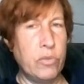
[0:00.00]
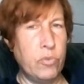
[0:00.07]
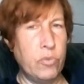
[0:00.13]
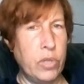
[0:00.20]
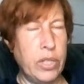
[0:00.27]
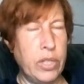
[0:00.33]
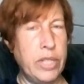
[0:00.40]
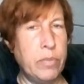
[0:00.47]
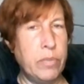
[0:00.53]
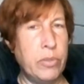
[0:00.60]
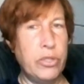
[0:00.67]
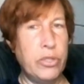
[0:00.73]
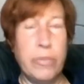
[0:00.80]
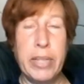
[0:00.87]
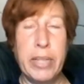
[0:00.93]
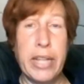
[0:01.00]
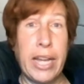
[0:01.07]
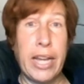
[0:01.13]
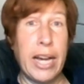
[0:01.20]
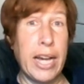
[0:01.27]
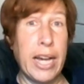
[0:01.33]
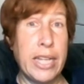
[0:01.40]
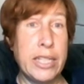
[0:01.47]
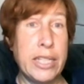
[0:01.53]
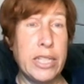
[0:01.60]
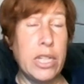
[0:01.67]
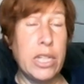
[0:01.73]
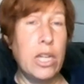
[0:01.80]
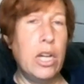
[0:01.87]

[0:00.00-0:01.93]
really supposed to be like ice.